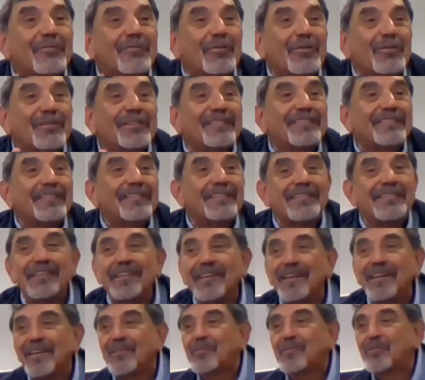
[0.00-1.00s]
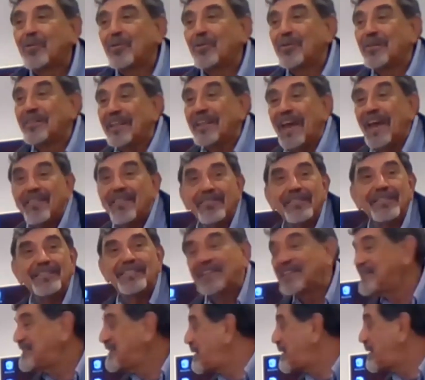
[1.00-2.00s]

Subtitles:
for each city. So everything